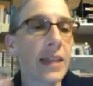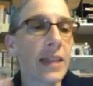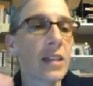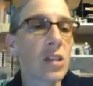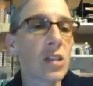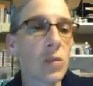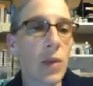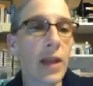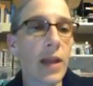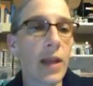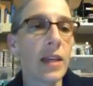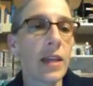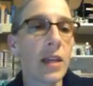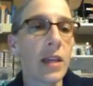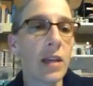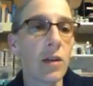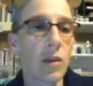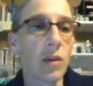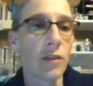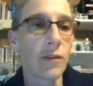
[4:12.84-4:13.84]

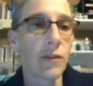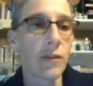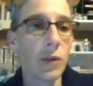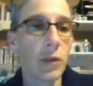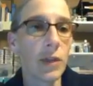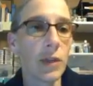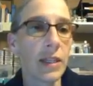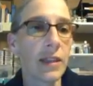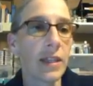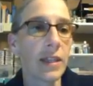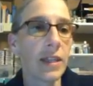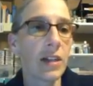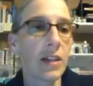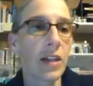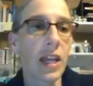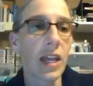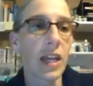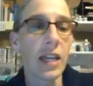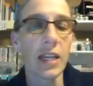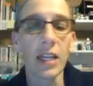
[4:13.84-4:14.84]
swelling, or fluid in the ear
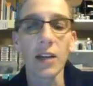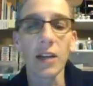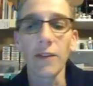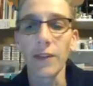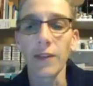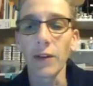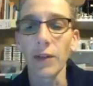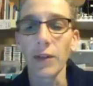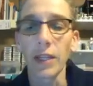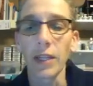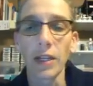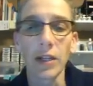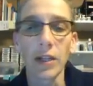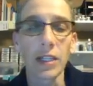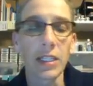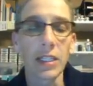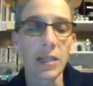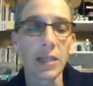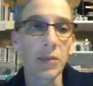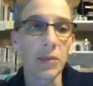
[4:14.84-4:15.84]
can interfere with
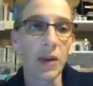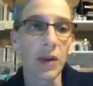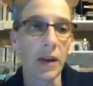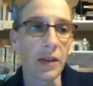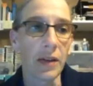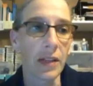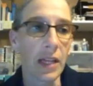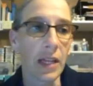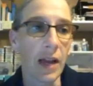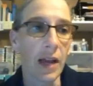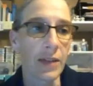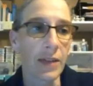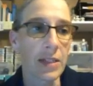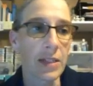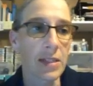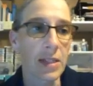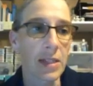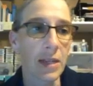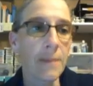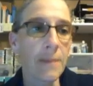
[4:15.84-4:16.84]
hearing temporarily,
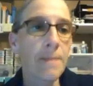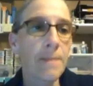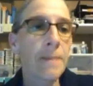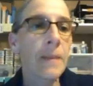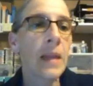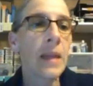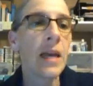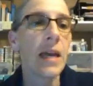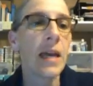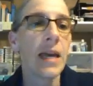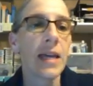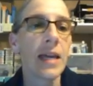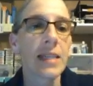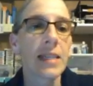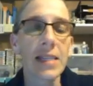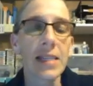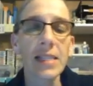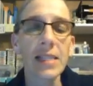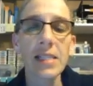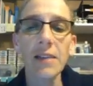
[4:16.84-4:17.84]
obviously.
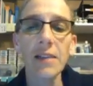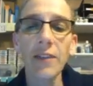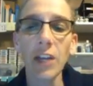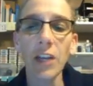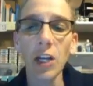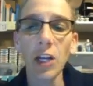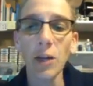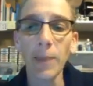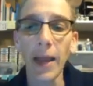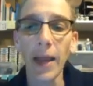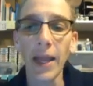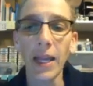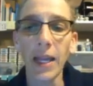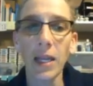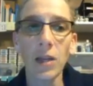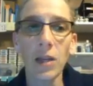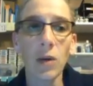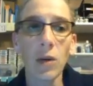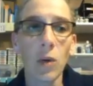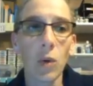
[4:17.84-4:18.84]
Excessive ear
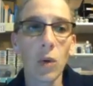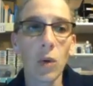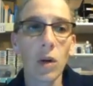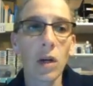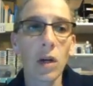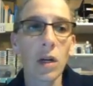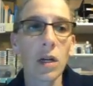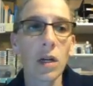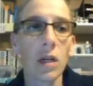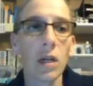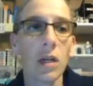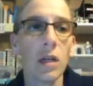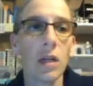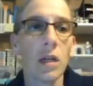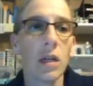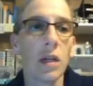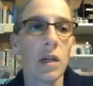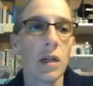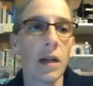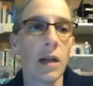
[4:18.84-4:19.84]
pain or
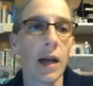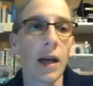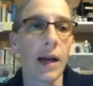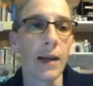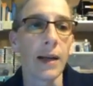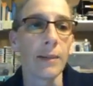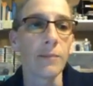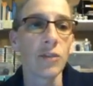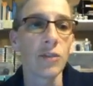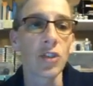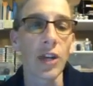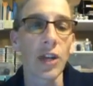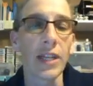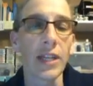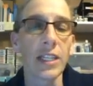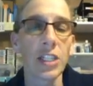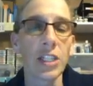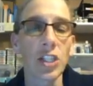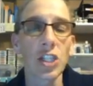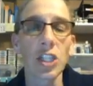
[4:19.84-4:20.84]

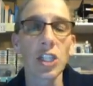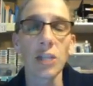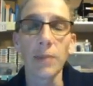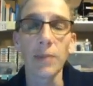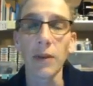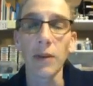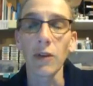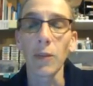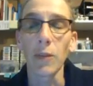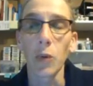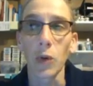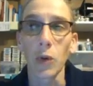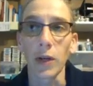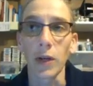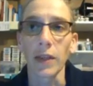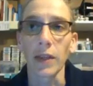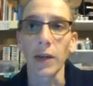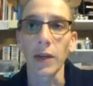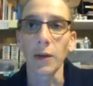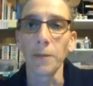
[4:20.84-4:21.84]
drainage should be
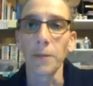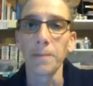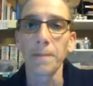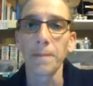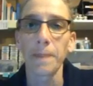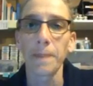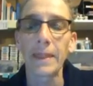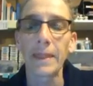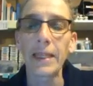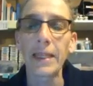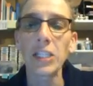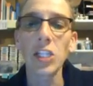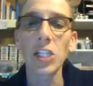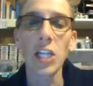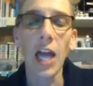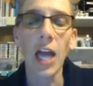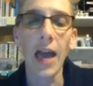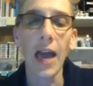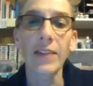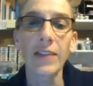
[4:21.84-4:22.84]
reported, though. They should
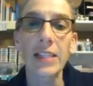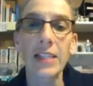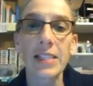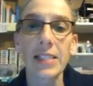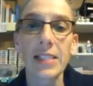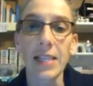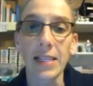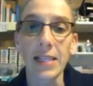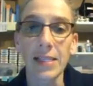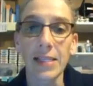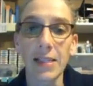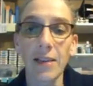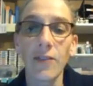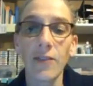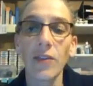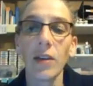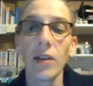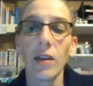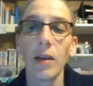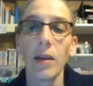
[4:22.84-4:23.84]
not have
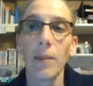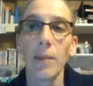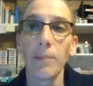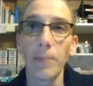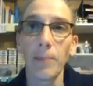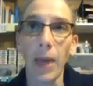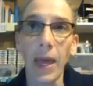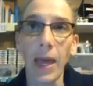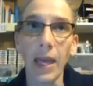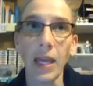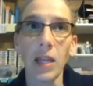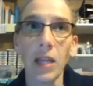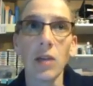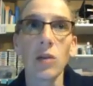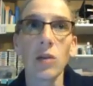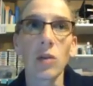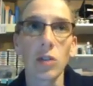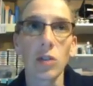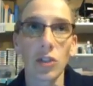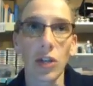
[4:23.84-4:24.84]
excessive pain
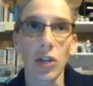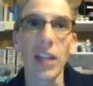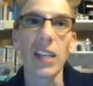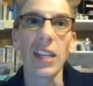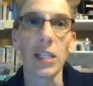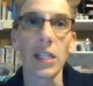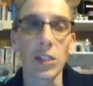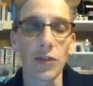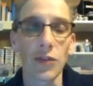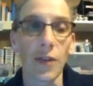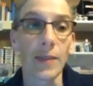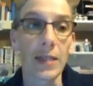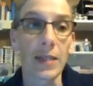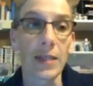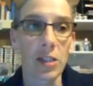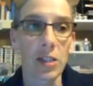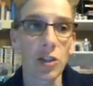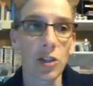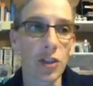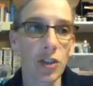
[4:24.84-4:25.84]
or drainage from this
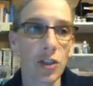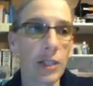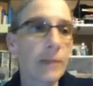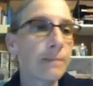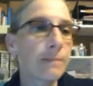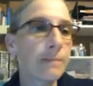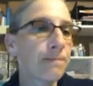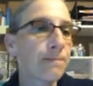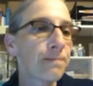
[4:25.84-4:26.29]
surgery.